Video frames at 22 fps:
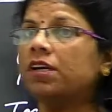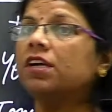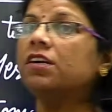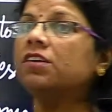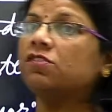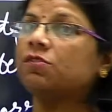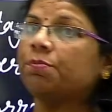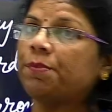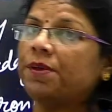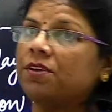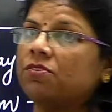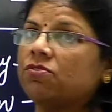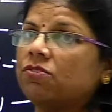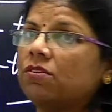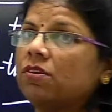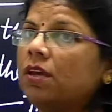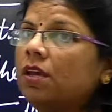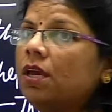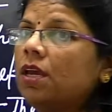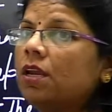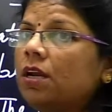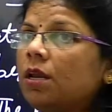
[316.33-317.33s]
speech
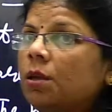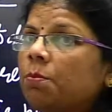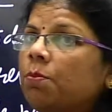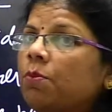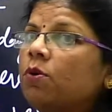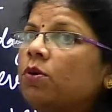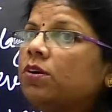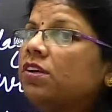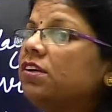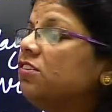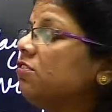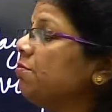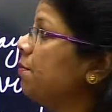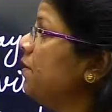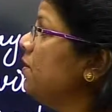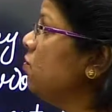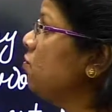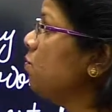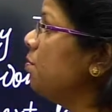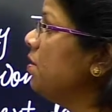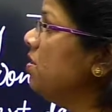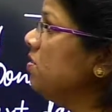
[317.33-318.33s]

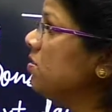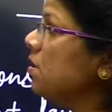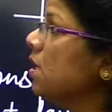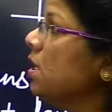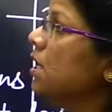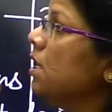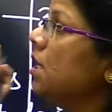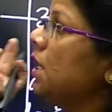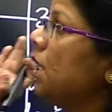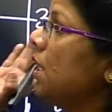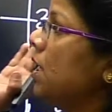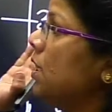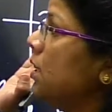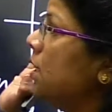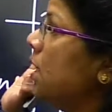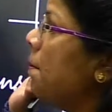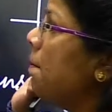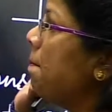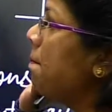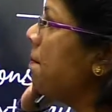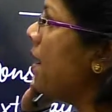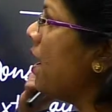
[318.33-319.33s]
means in the
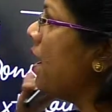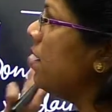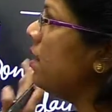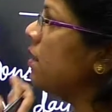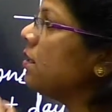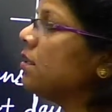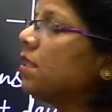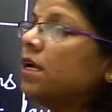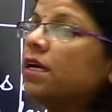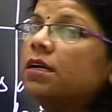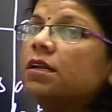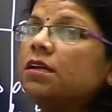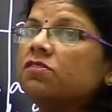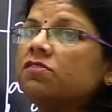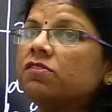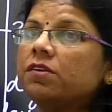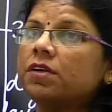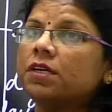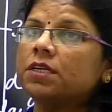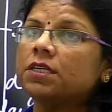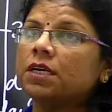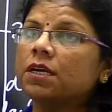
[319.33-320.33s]
part that is
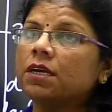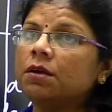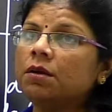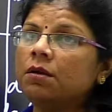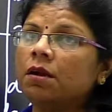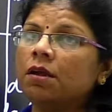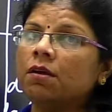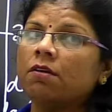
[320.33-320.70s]
written